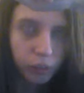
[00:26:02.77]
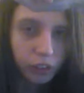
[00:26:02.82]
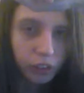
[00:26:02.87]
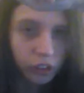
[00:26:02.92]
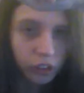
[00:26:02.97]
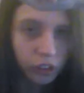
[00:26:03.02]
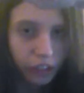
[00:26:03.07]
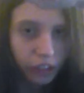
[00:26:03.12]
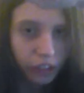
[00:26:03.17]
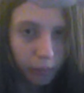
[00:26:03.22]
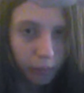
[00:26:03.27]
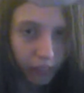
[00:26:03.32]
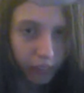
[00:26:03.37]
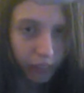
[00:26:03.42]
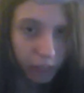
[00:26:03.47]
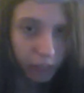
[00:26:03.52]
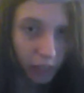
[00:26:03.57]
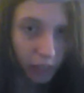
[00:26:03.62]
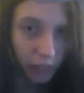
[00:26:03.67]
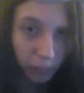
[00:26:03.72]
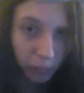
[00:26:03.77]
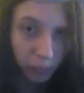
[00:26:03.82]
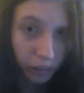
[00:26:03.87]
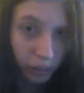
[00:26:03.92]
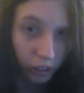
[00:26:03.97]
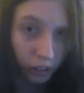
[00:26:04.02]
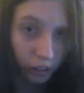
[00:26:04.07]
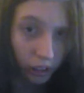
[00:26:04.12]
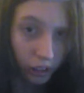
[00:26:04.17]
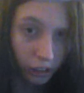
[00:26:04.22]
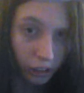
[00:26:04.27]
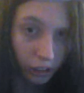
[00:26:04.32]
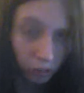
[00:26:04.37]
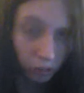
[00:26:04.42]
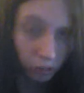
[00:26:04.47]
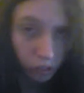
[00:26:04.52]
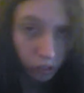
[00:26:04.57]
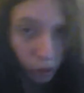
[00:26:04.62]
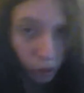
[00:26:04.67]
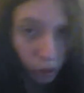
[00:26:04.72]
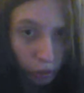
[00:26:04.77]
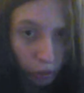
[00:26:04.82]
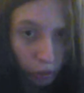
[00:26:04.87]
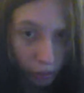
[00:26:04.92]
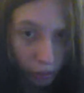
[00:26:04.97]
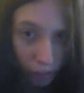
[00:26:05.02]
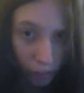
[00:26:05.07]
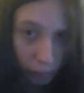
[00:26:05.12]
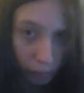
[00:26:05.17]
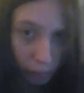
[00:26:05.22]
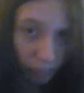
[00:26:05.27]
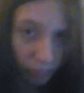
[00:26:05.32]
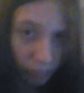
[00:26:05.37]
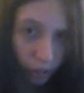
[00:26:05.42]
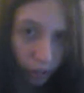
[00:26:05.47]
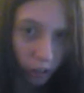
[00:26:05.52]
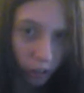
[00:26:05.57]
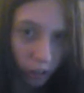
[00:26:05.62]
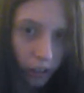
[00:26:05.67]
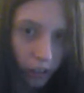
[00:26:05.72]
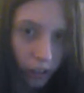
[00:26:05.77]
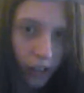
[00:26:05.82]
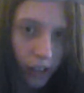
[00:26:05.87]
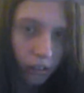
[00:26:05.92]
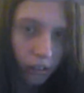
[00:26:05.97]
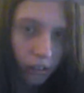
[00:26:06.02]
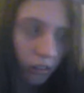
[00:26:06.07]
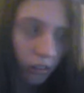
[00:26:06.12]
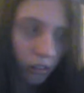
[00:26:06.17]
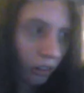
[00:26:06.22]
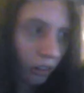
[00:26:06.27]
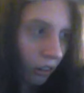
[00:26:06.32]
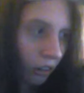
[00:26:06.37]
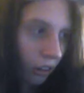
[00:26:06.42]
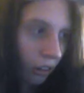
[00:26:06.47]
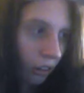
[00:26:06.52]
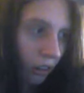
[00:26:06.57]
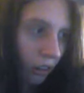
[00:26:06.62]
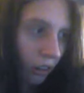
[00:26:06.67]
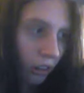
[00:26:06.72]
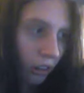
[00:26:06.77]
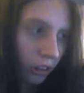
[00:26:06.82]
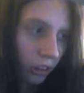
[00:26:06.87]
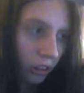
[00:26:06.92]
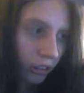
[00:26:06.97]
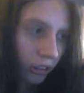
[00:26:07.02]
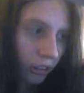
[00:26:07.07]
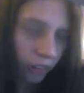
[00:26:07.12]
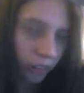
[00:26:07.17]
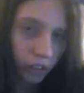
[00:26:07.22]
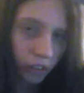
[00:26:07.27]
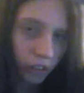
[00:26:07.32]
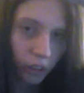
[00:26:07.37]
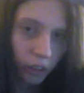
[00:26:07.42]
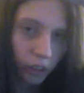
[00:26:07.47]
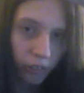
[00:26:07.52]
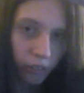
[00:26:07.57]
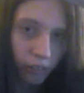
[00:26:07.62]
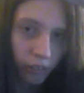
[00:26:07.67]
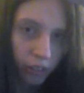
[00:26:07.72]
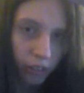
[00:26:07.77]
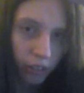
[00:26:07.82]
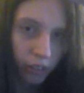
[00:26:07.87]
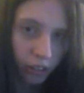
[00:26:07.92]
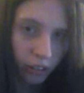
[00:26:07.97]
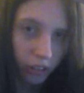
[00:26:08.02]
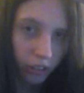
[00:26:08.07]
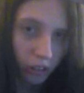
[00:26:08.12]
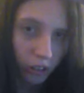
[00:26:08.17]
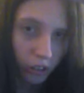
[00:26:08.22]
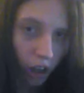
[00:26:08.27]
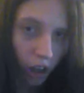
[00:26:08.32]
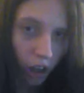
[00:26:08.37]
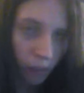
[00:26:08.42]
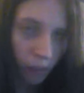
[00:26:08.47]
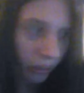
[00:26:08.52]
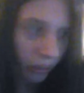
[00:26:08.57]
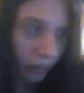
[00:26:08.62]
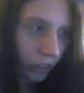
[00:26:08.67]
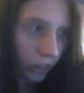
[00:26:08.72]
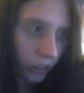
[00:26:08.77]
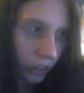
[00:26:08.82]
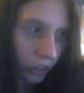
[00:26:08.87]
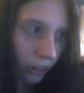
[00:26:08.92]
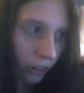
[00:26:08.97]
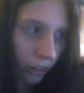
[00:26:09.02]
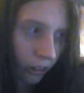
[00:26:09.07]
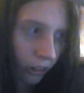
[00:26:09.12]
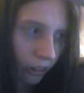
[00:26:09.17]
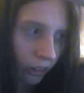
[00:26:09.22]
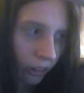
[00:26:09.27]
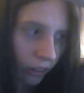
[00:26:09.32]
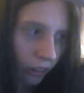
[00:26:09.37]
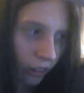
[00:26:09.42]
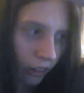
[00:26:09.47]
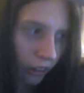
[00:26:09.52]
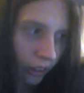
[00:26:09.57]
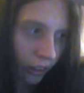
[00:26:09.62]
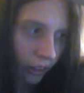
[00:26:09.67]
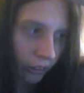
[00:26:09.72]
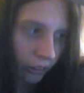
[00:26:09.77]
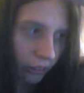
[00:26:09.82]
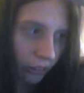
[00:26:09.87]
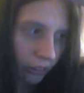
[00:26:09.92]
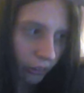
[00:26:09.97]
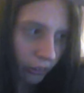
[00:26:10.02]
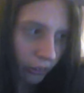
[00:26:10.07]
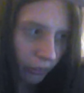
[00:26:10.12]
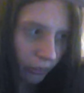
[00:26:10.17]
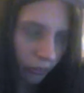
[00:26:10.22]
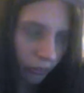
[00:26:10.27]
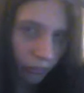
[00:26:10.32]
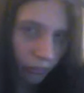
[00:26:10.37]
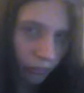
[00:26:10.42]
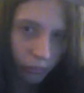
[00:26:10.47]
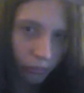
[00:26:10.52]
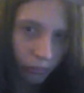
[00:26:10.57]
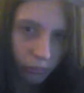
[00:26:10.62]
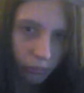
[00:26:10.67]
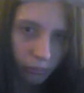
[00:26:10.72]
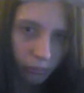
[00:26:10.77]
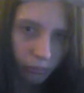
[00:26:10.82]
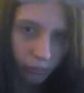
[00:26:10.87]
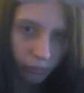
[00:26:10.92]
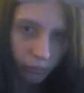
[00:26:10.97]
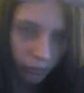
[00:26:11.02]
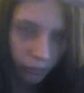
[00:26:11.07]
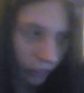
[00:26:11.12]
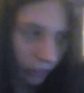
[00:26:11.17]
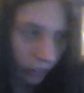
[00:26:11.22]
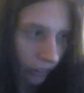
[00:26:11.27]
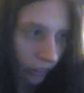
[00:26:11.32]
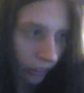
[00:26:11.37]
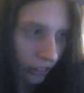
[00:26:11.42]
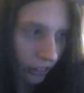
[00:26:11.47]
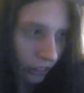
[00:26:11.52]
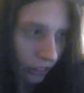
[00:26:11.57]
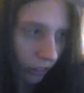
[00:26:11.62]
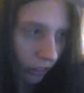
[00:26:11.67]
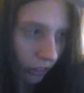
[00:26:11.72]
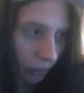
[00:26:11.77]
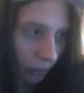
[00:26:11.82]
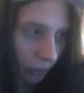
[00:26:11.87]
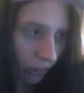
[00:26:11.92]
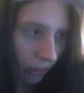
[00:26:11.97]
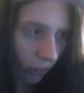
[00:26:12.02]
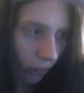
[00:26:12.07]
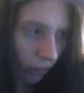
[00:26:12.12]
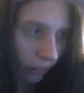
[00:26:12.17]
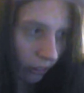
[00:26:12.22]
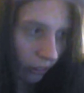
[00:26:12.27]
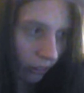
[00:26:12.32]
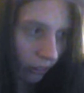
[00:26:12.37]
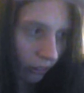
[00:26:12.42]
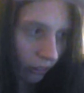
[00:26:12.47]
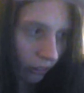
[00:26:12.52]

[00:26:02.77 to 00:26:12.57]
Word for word: much the same thing in my opinion. I don't know, I could be wrong on that. So if you started from the, the top of the star and do oh this is gonna be hard.